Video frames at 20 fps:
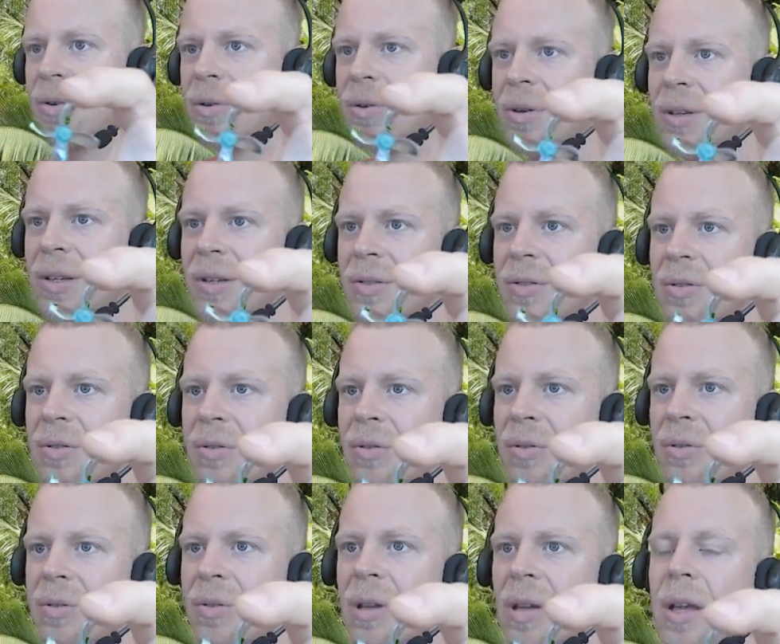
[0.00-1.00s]
according
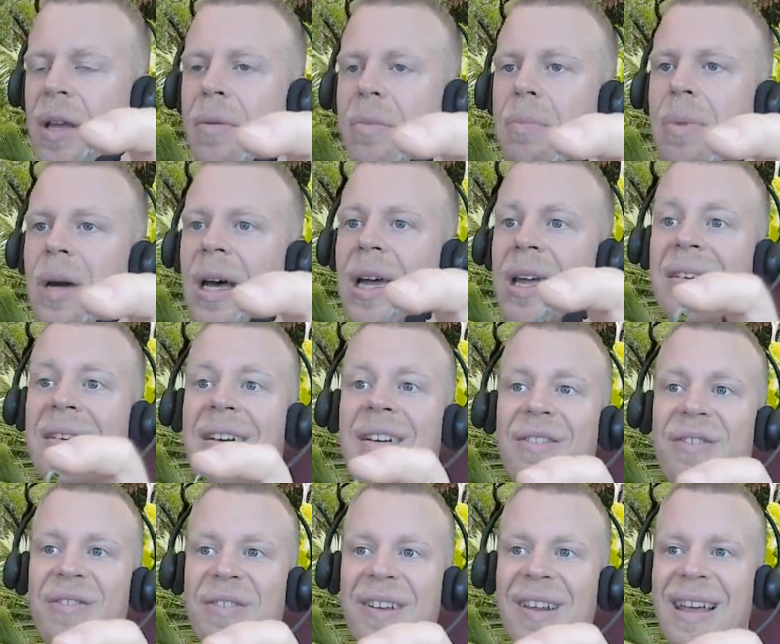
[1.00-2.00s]
to my
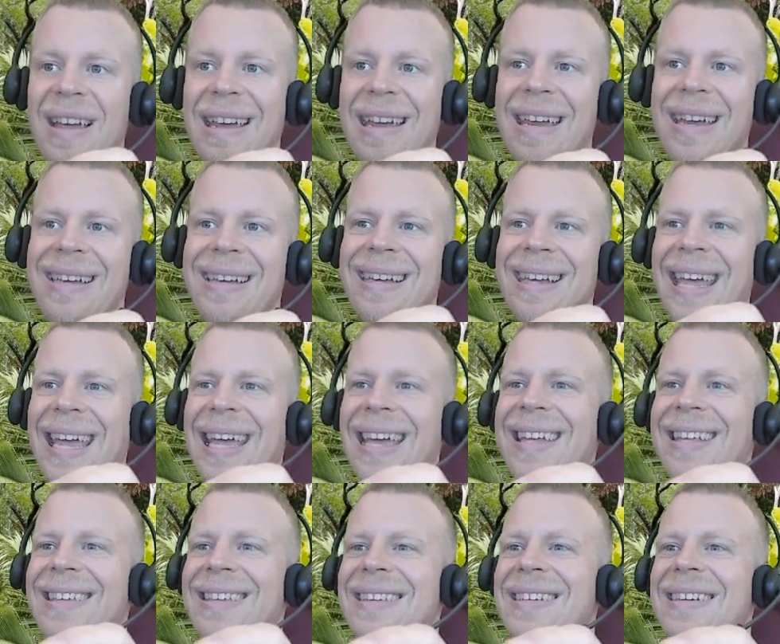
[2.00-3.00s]
flying
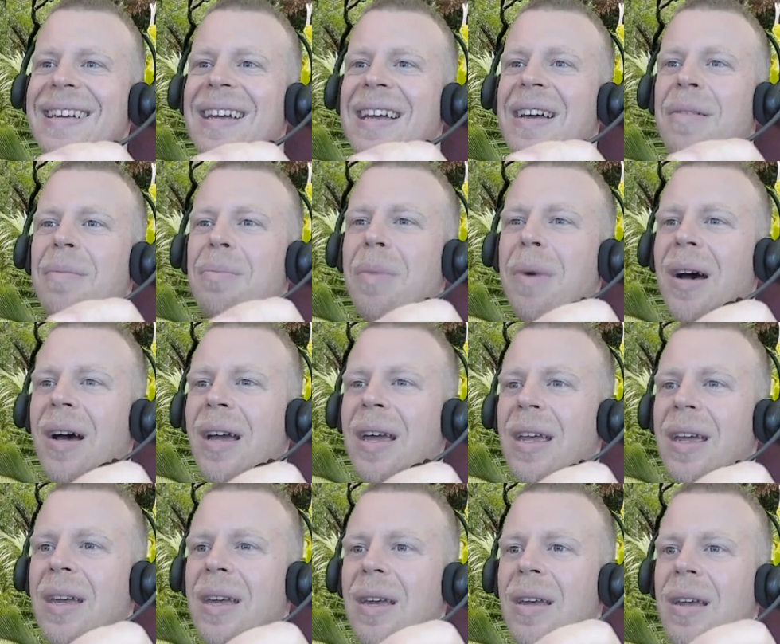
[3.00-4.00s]
and
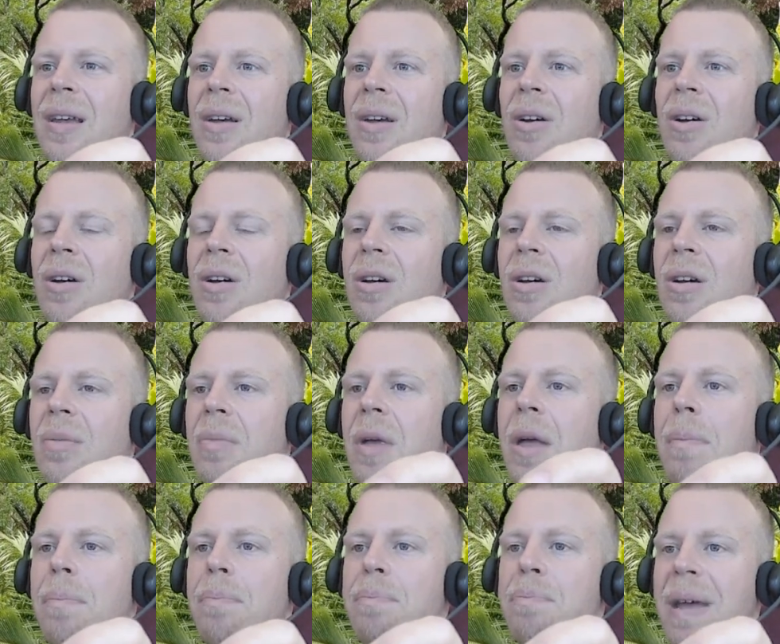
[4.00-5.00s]
my
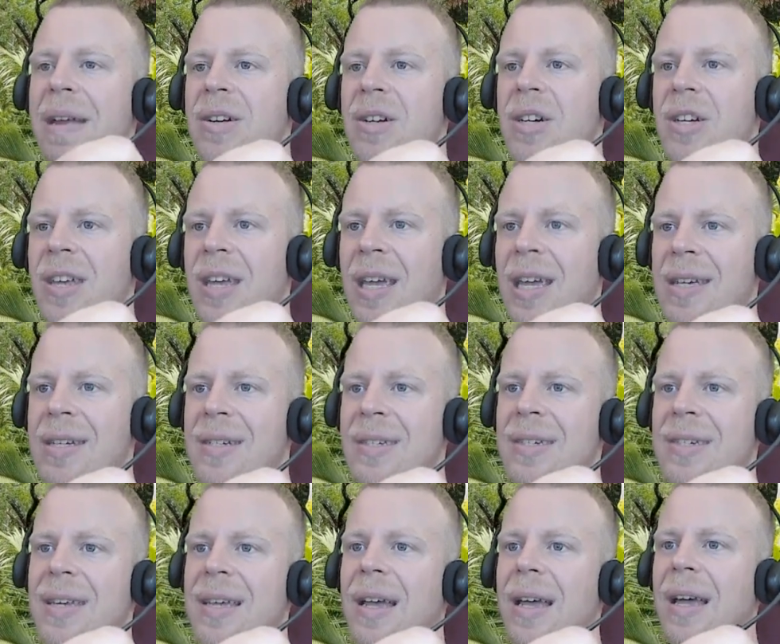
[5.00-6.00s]
bench
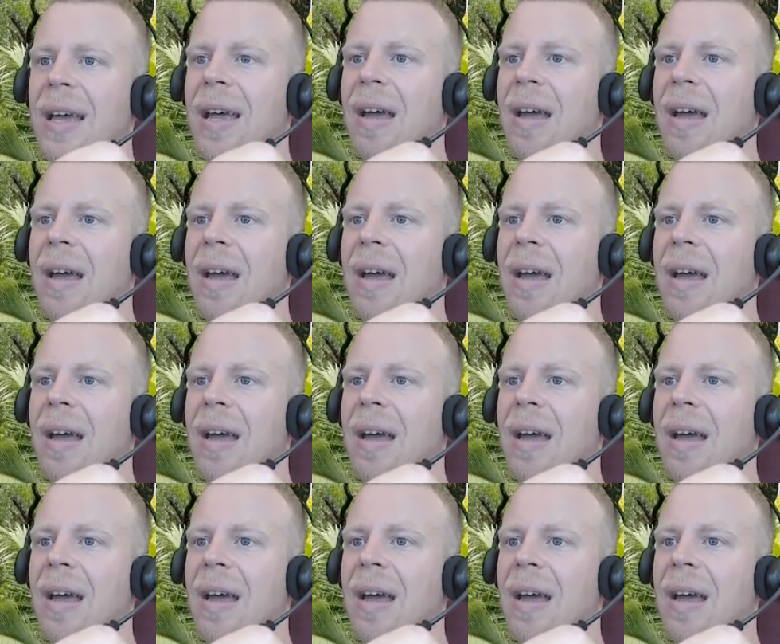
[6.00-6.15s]
tests,